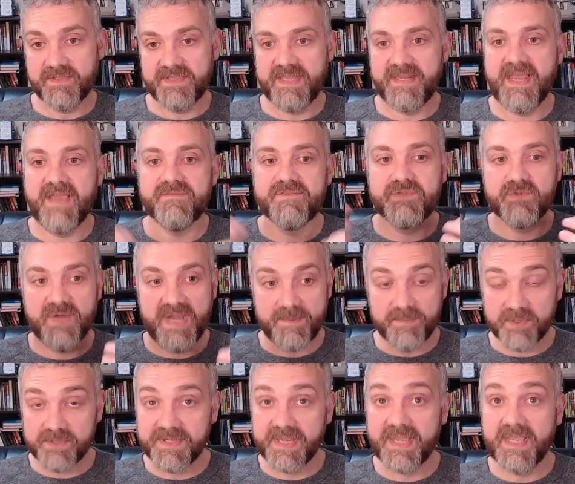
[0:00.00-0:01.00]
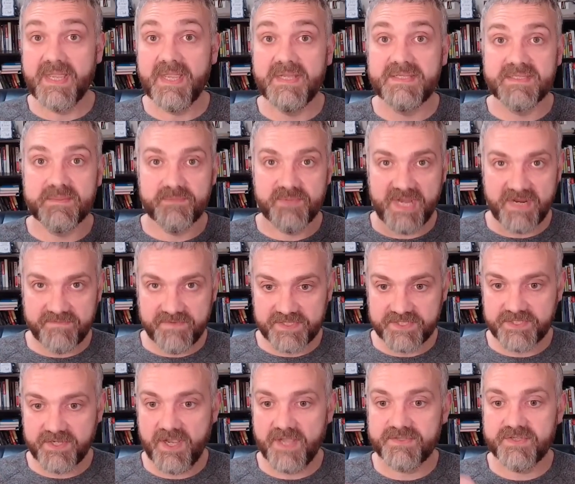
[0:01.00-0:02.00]
So they'd have scrambled eggs and
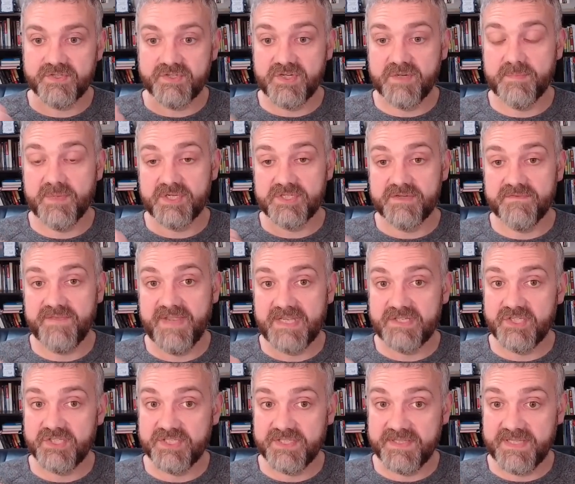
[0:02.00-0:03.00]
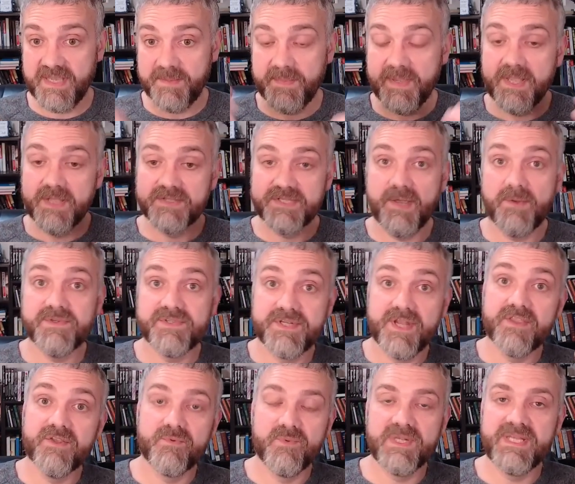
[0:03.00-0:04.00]
breakfast sausage and a bunch of veggies in them. So that was
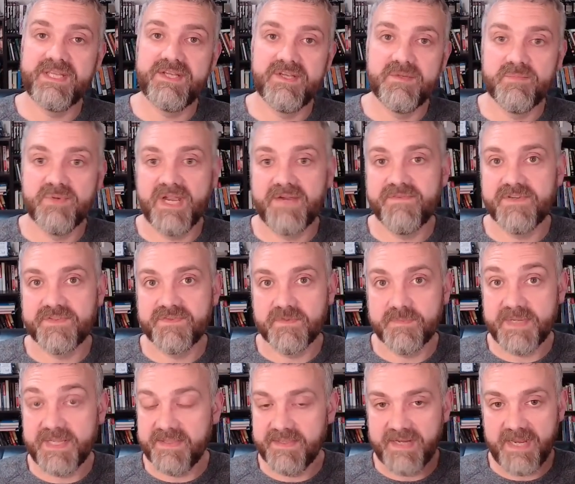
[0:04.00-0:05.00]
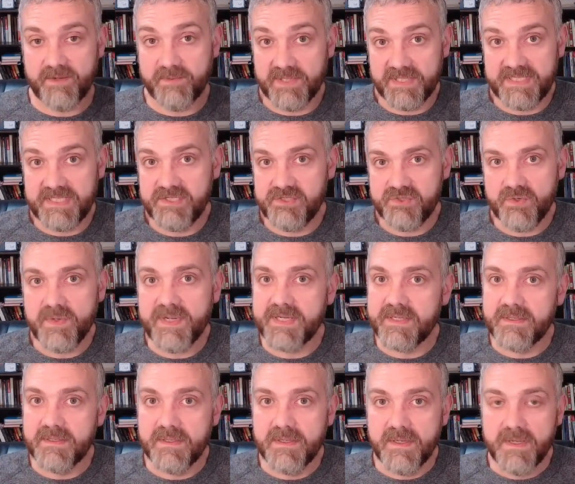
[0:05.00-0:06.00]
another really good breakfast for me that I really
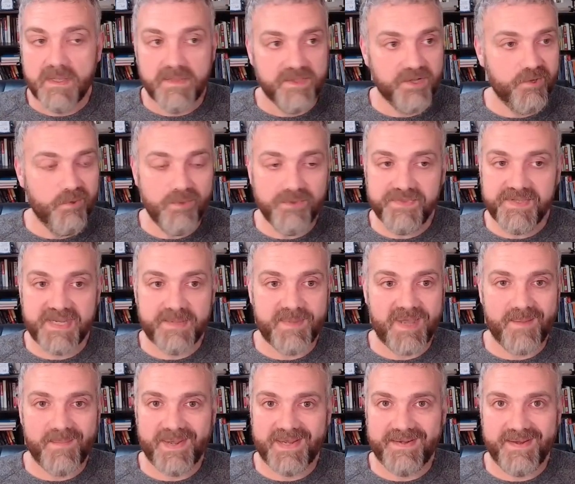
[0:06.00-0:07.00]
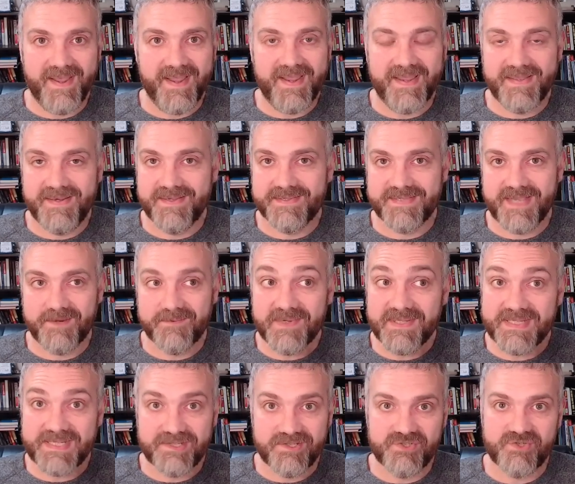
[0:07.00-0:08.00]
enjoyed. The cool thing about my diet is I
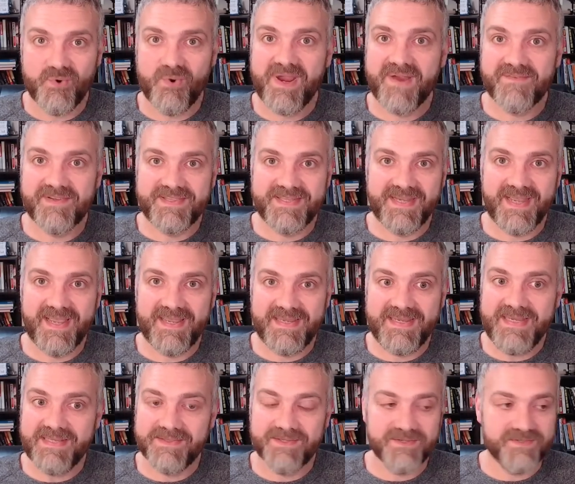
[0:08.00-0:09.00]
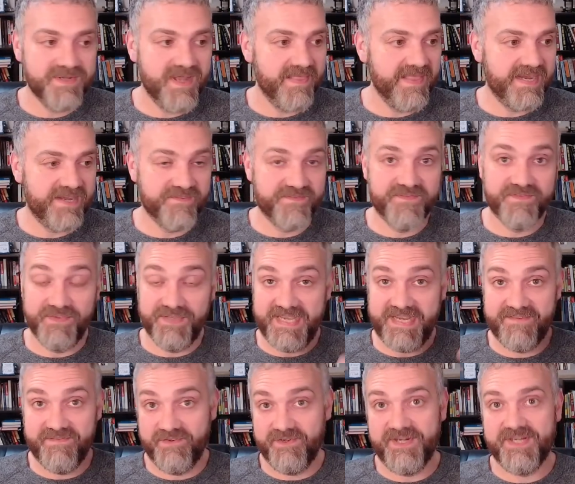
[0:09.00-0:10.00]
really enjoy everything I eat. There's not like a
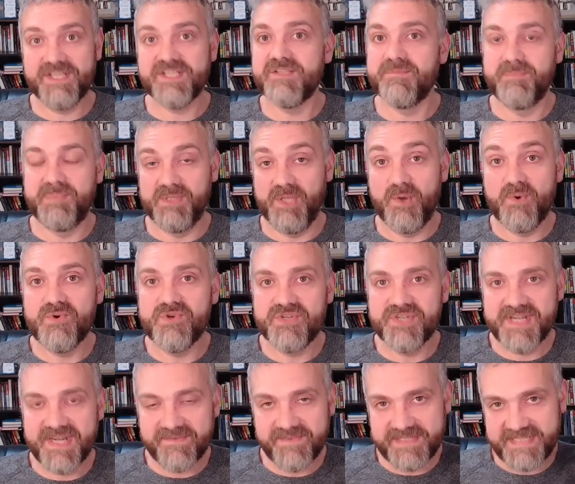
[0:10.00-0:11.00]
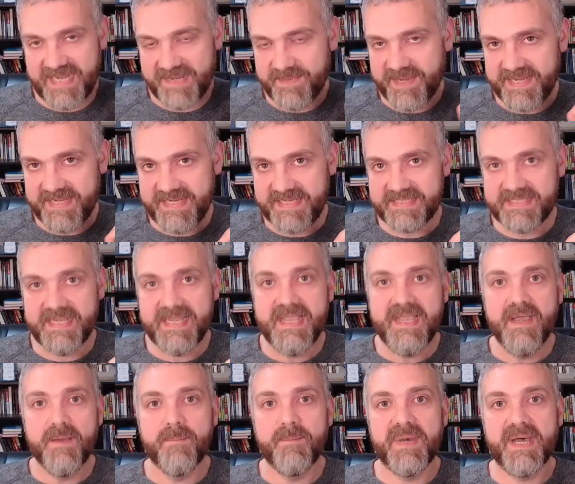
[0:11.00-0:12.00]
flavor explosion every time I eat,
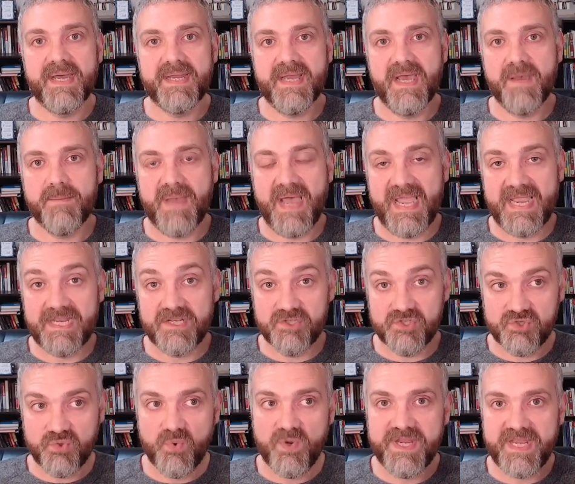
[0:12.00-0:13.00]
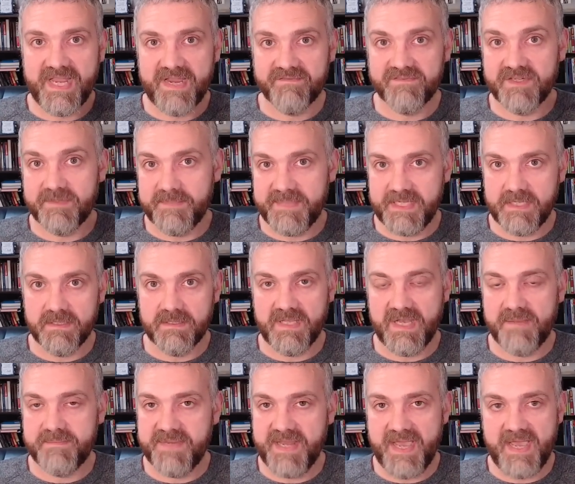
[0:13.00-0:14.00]
but I enjoy every meal.
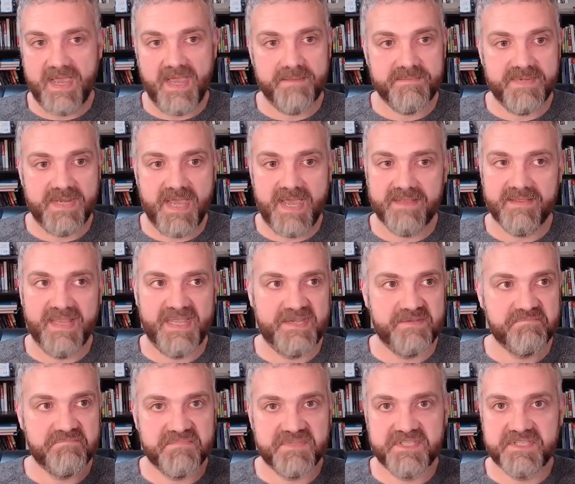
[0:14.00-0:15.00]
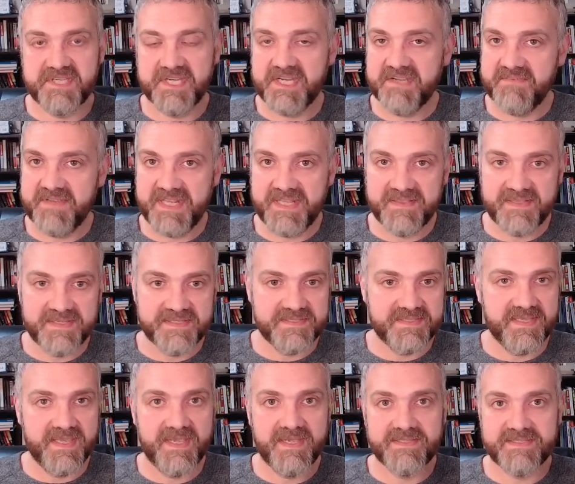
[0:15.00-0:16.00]
I'm not like sick of eating these
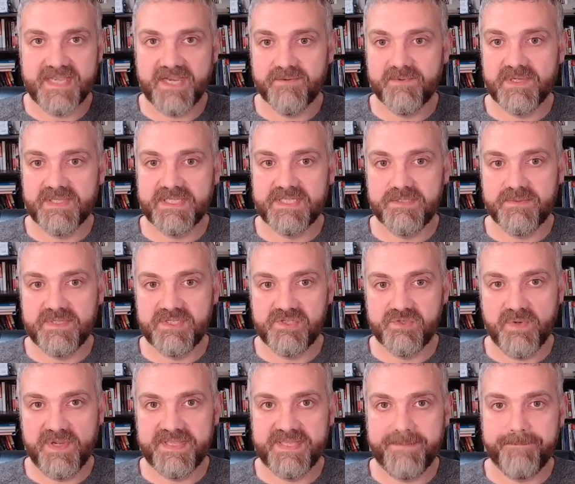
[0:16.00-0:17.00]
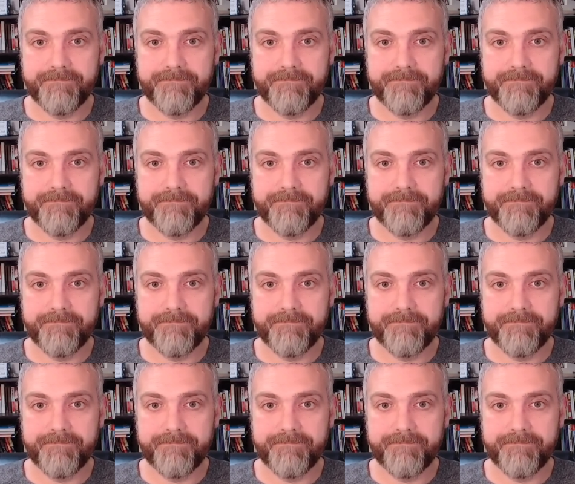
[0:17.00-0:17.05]
things. I really do enjoy them.